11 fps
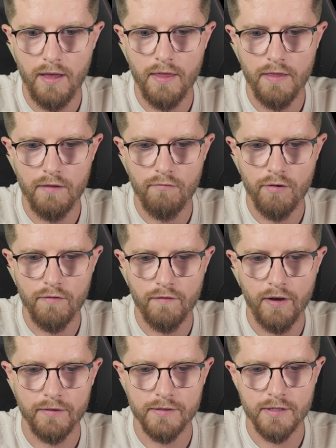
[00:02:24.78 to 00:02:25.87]
And then the root
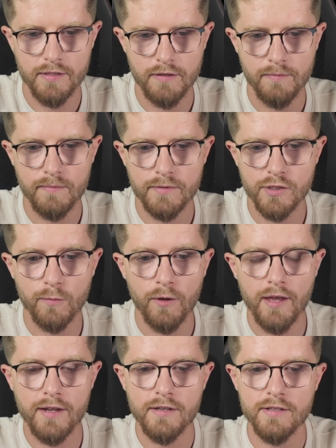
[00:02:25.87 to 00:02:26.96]
file system. So
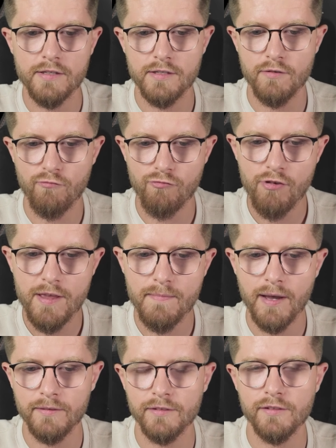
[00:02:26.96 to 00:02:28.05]
what that does is it
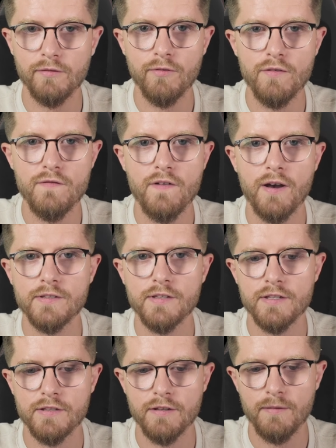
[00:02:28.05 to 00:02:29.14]
remounts the root file
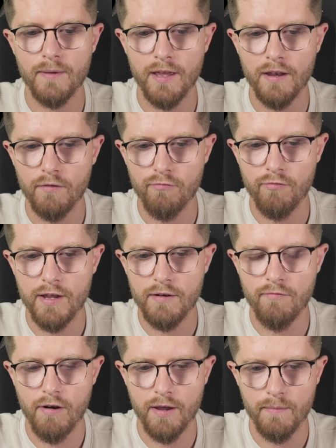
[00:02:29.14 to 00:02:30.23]
system in a
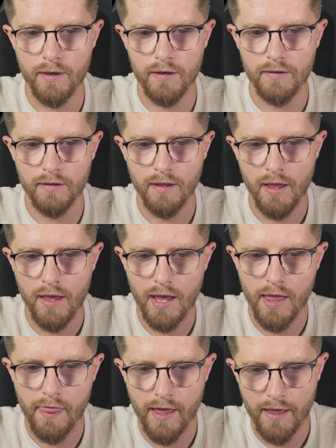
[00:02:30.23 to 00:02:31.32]
read-write mode,
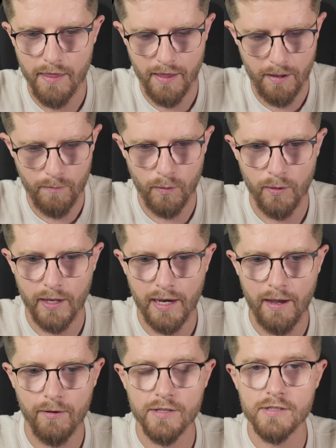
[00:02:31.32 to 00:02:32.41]
and that then will
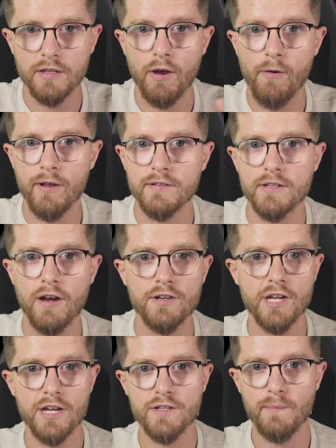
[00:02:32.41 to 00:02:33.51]
allow us to go and start
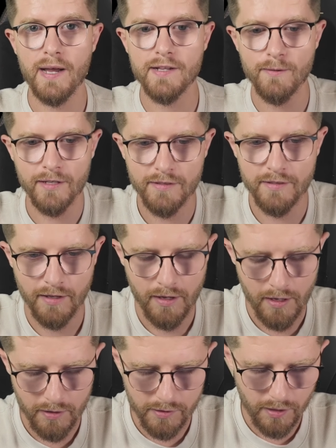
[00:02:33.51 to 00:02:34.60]
changing passwords.
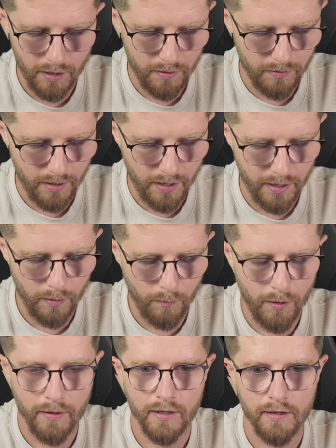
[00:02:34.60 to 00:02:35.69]
So
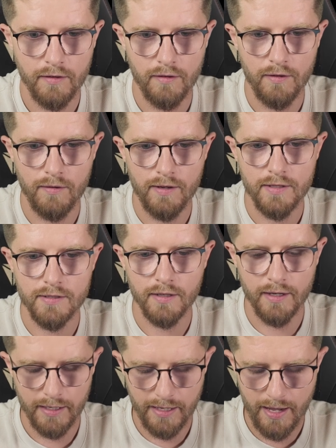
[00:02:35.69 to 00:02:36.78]
what I'm going to do is I'm
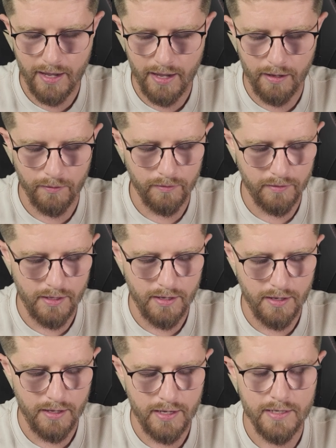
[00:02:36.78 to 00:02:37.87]
going to cat out
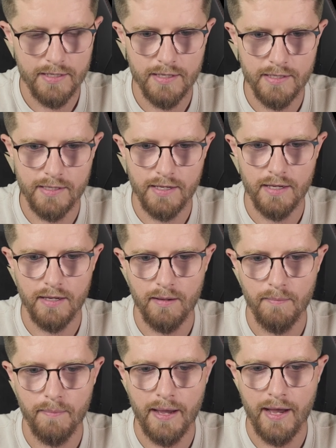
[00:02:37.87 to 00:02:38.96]
the etc
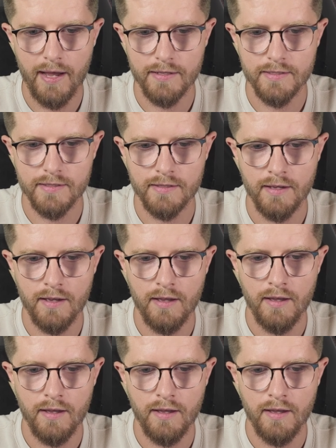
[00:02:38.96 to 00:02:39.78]
pass